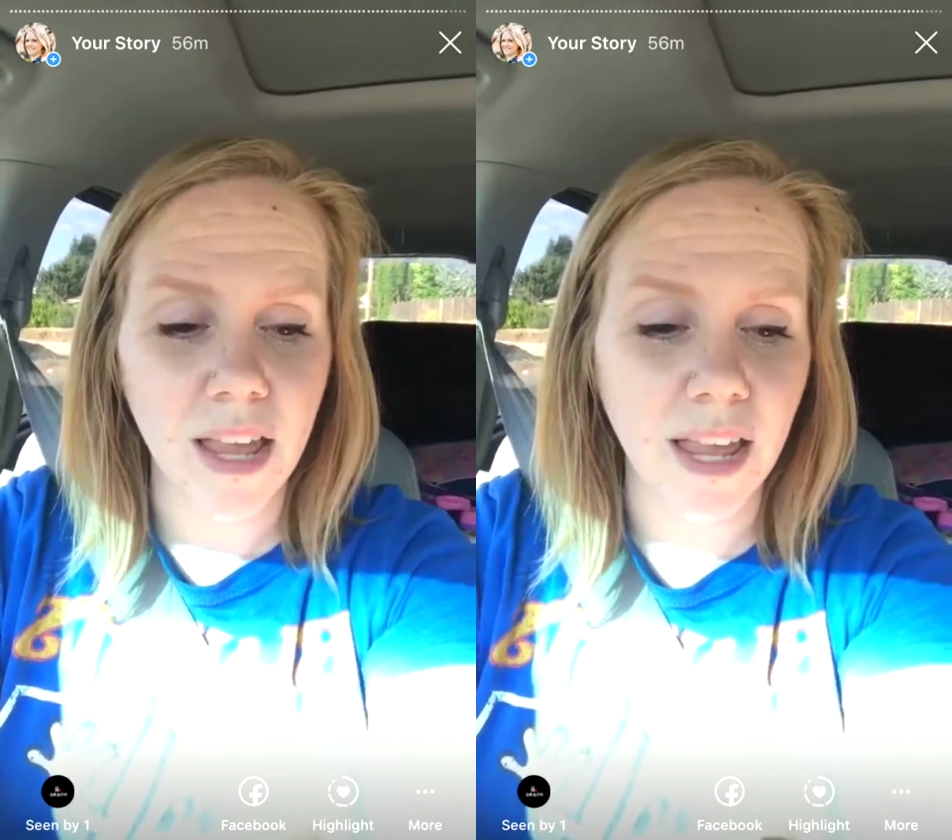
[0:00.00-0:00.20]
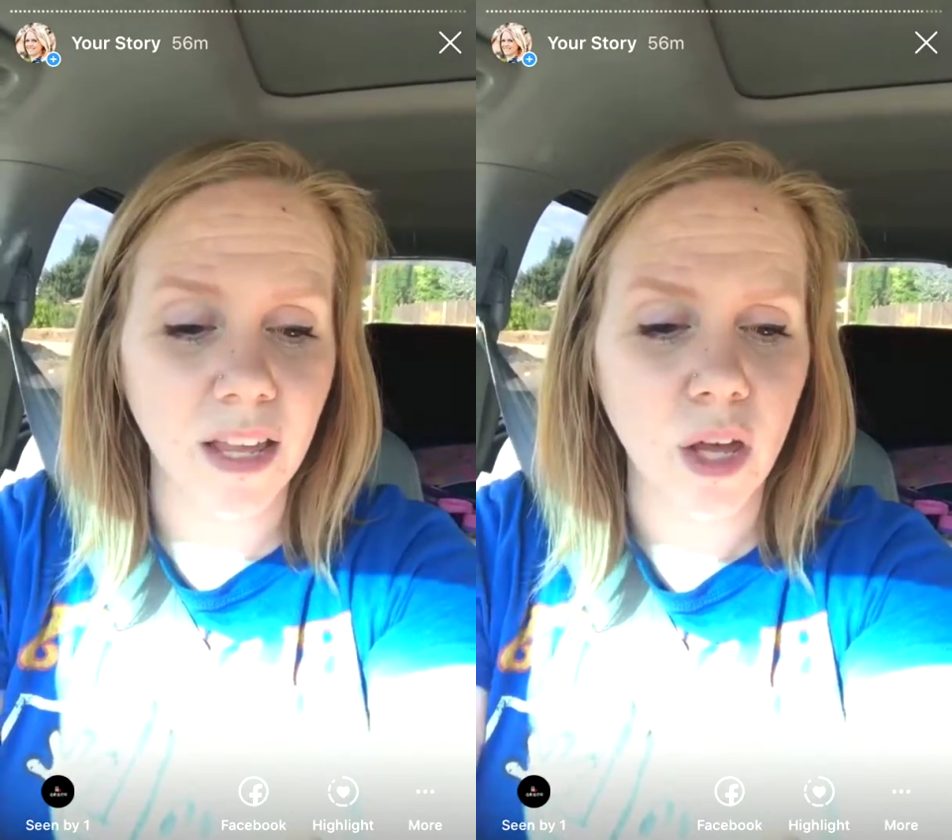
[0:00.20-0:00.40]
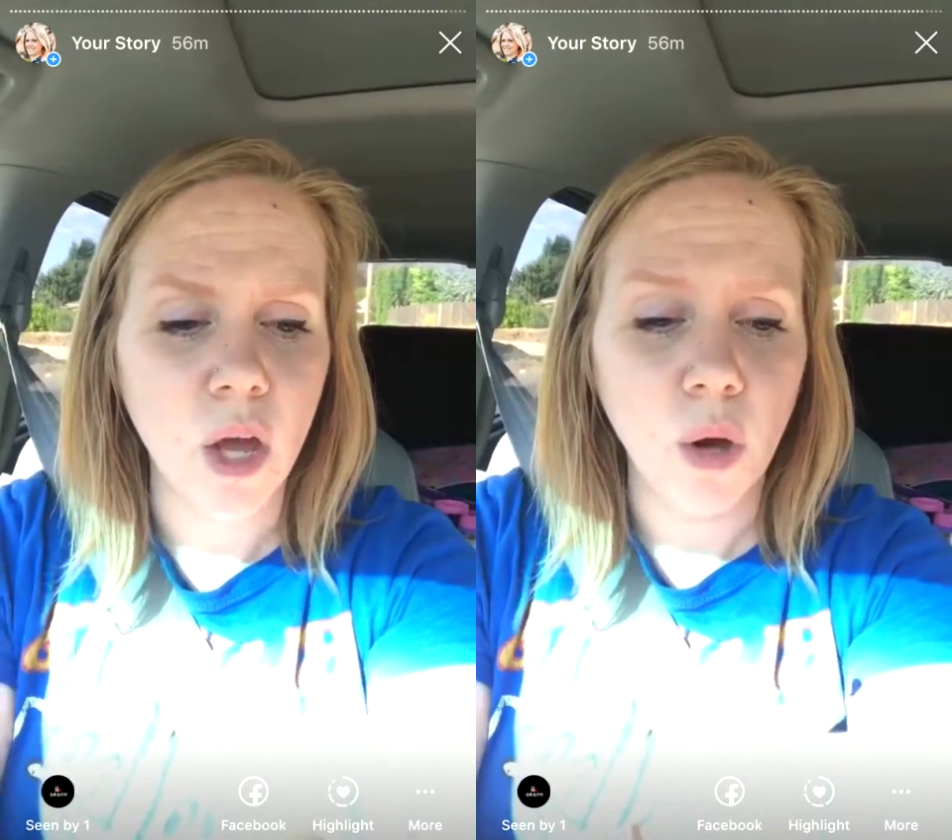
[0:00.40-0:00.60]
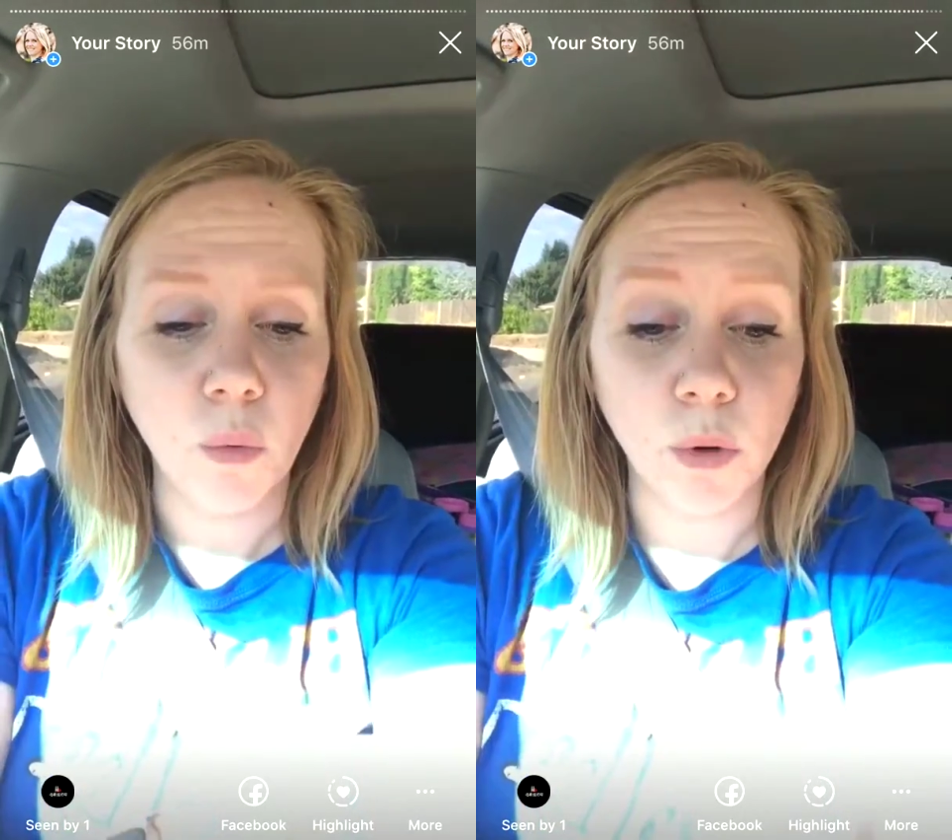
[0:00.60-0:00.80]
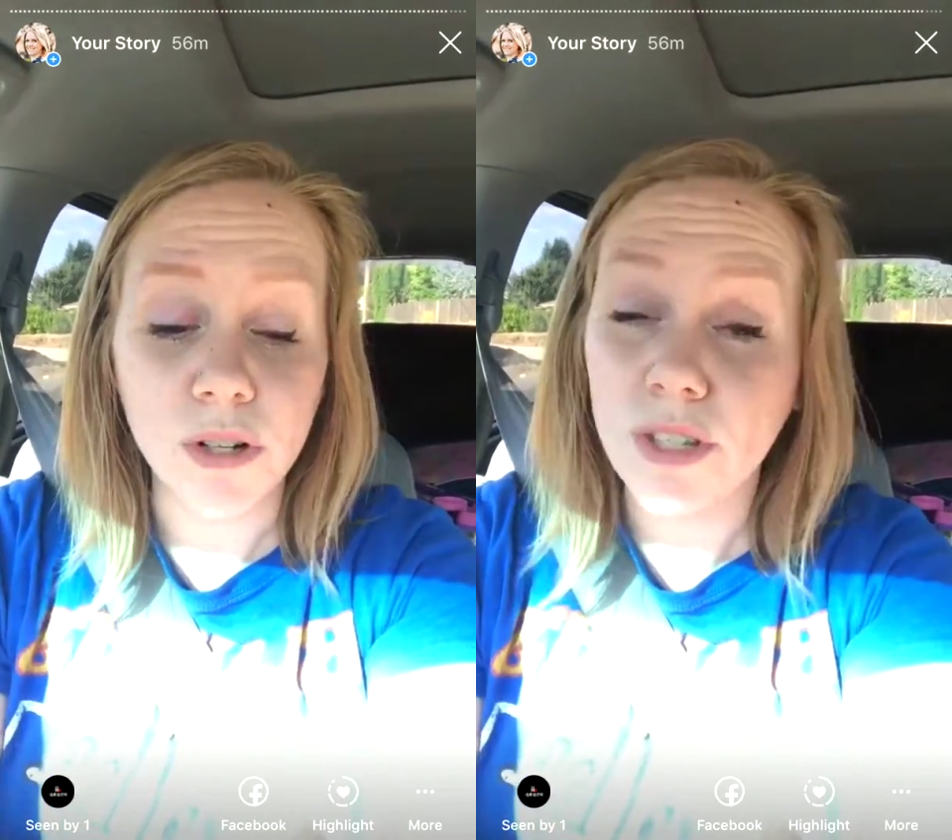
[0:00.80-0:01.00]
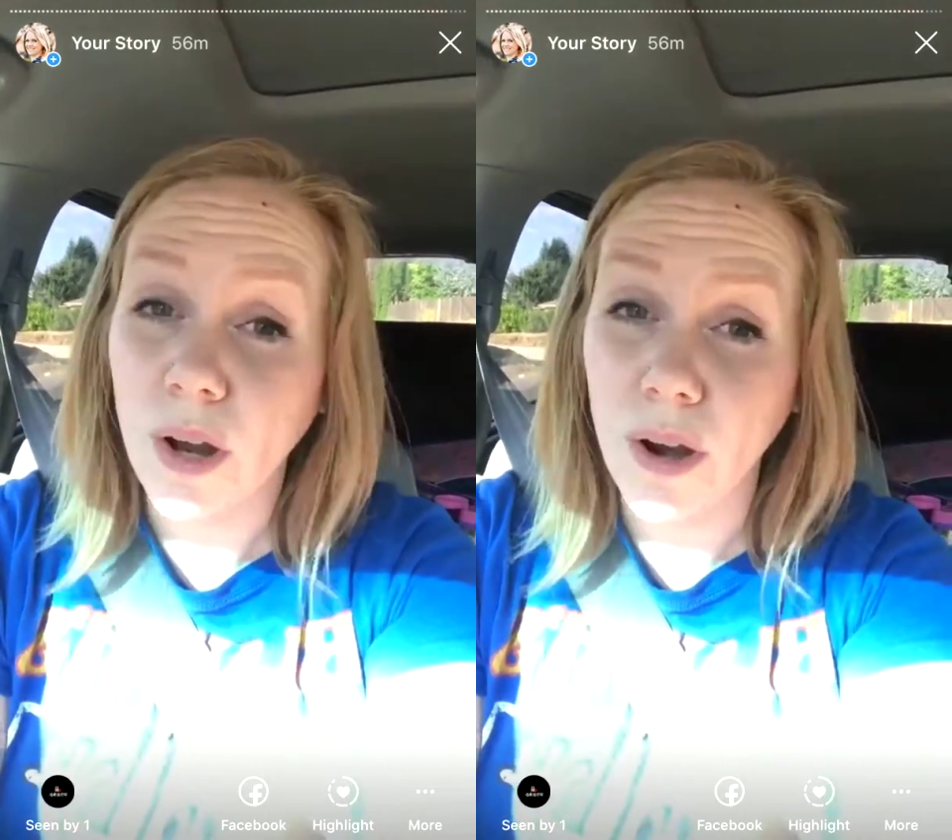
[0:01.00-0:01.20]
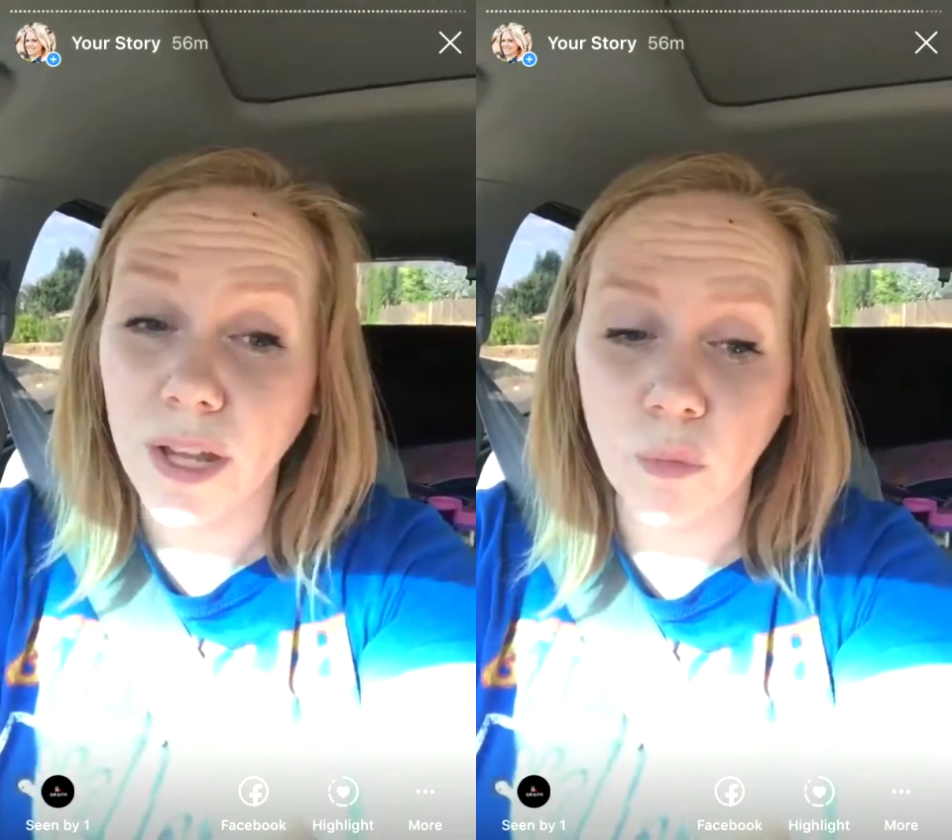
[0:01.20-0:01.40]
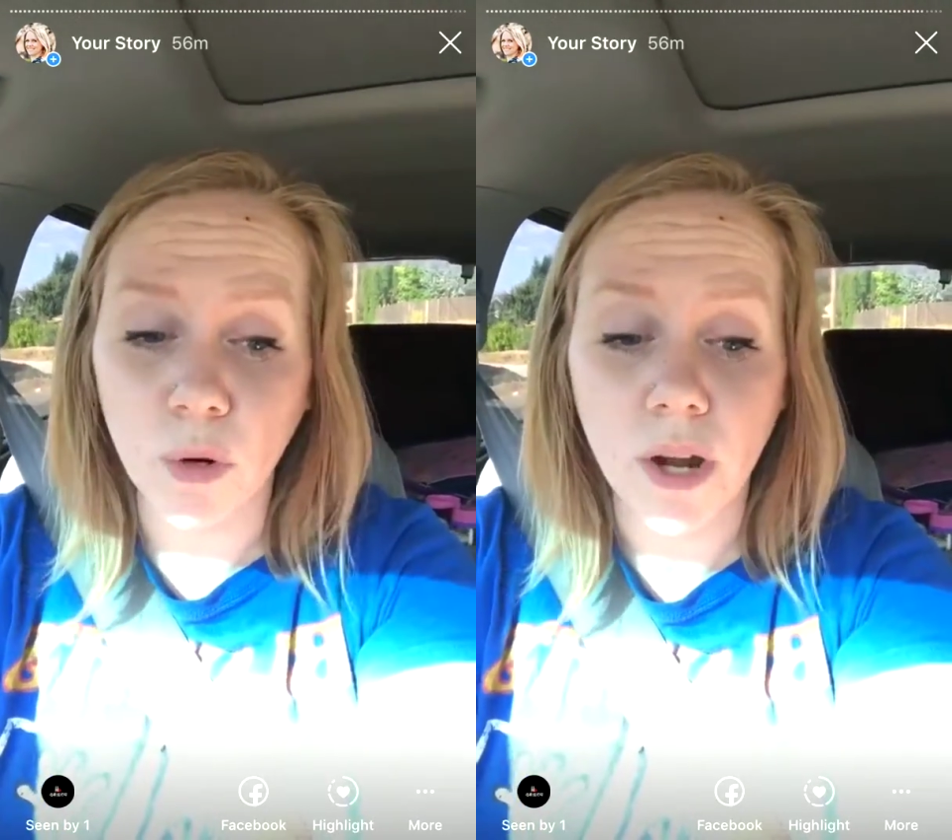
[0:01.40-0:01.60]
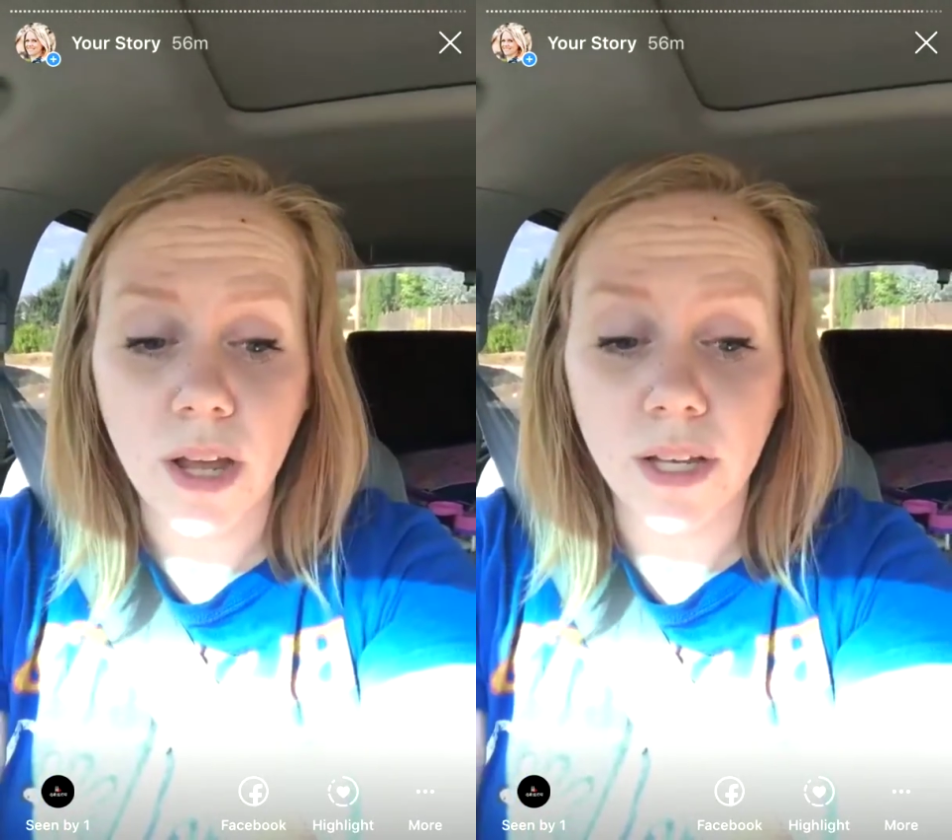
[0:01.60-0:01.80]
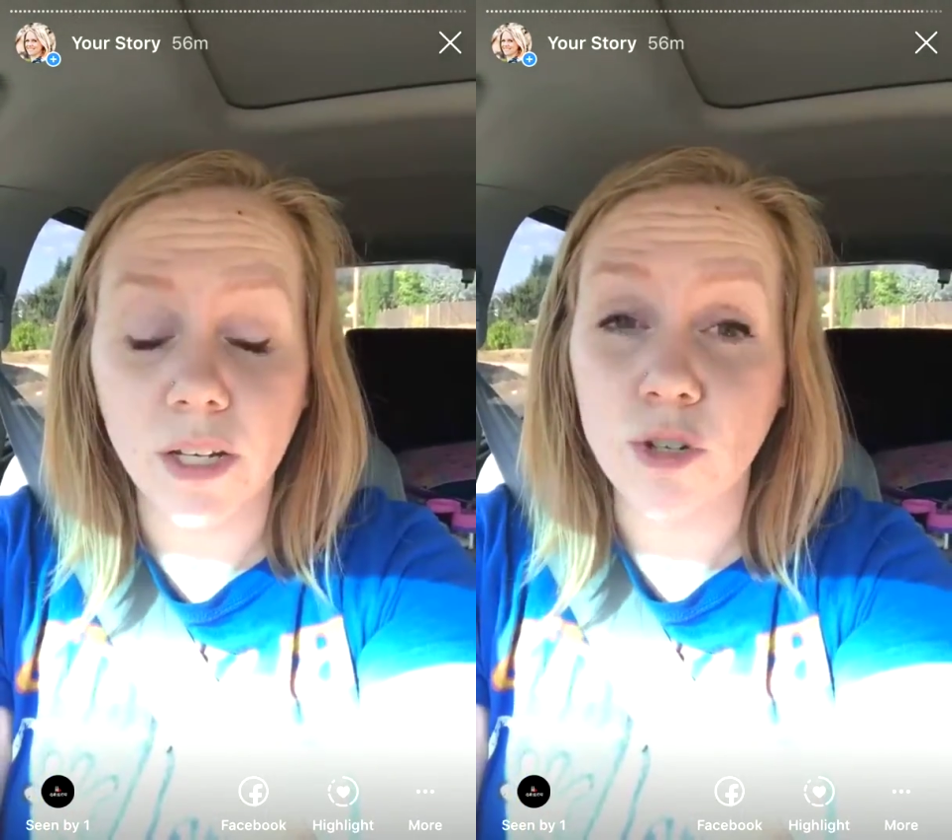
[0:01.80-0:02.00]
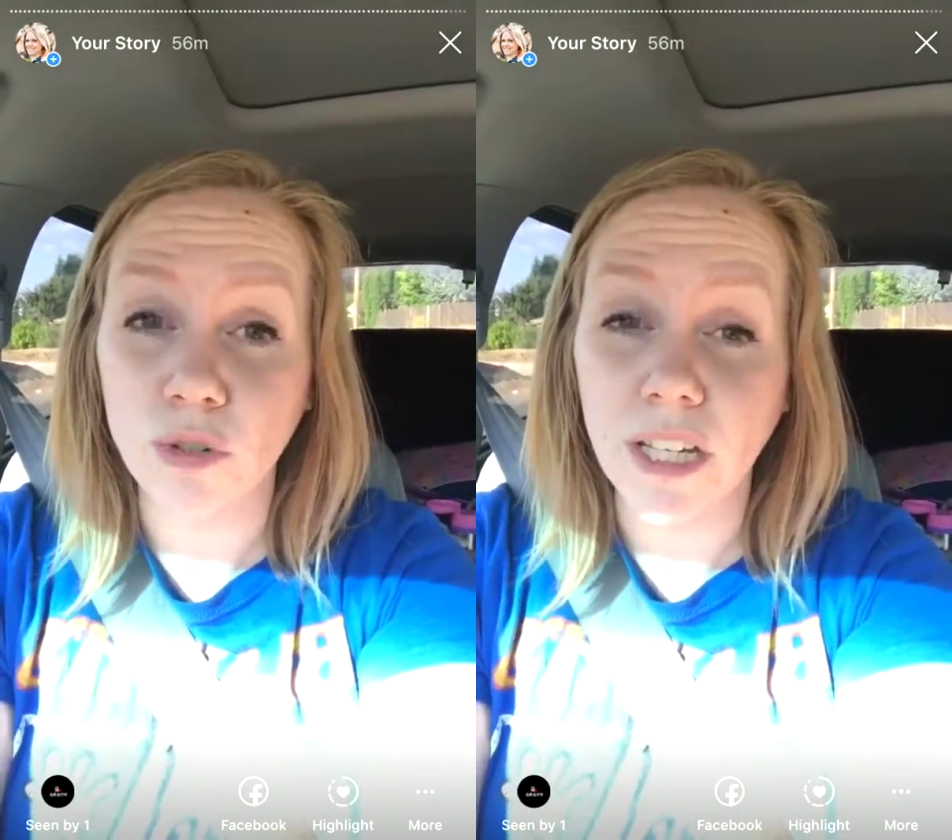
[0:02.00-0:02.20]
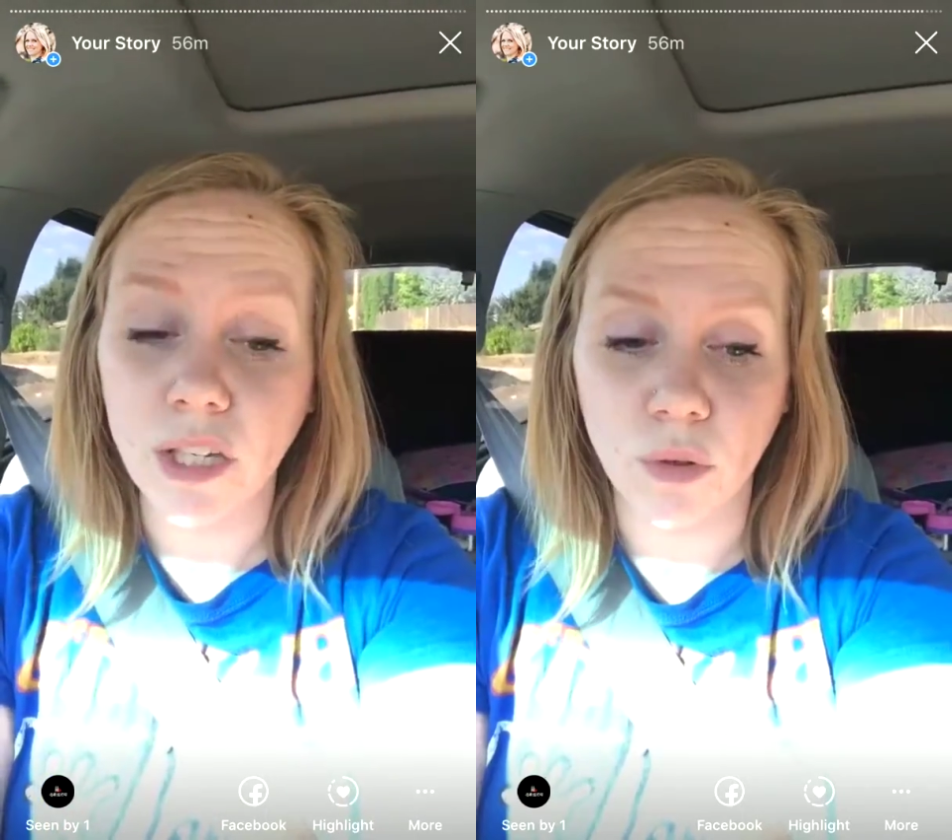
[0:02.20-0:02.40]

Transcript: we're sorry, we're not going to treat you unless